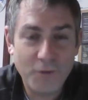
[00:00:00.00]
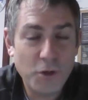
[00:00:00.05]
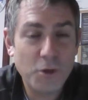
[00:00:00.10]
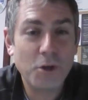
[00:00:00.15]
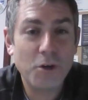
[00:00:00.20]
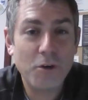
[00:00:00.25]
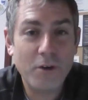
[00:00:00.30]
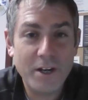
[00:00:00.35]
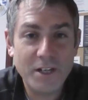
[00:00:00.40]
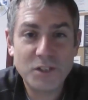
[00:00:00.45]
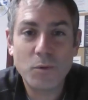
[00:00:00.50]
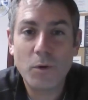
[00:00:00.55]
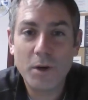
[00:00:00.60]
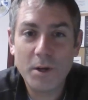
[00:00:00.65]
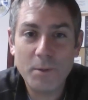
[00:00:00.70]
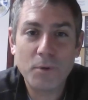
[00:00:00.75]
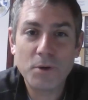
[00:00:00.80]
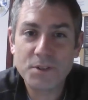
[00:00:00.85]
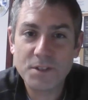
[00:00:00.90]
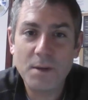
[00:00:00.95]
If you can raise
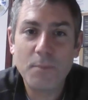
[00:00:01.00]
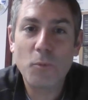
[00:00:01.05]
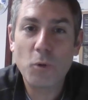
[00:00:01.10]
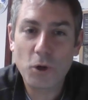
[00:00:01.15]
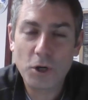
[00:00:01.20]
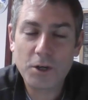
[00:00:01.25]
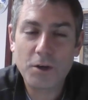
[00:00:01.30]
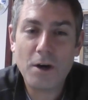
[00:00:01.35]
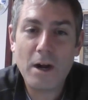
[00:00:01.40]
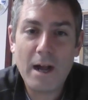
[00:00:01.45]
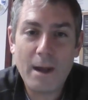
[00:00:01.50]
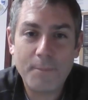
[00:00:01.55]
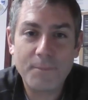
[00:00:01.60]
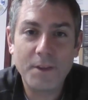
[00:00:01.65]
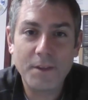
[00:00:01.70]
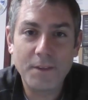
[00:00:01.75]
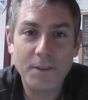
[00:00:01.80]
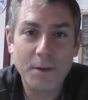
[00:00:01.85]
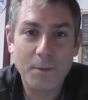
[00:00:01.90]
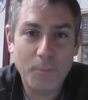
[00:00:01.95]
20% more
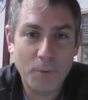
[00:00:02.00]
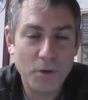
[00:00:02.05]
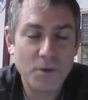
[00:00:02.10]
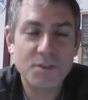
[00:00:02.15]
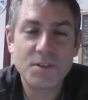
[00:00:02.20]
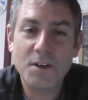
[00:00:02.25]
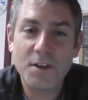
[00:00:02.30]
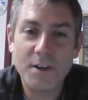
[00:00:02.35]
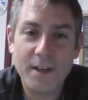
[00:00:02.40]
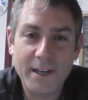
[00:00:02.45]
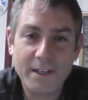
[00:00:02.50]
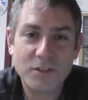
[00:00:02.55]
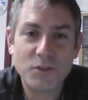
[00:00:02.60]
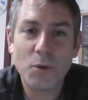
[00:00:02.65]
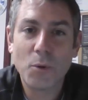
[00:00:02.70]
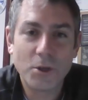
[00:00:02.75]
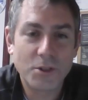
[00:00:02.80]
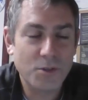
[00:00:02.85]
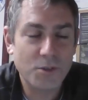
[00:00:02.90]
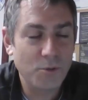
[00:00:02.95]
crop than the person next
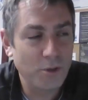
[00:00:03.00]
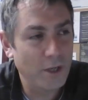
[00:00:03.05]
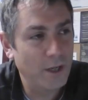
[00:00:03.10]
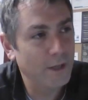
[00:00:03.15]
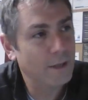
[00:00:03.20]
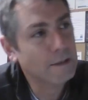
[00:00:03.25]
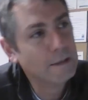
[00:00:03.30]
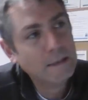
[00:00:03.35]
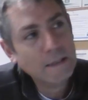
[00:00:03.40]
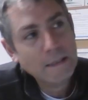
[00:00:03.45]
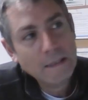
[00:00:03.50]
door to you,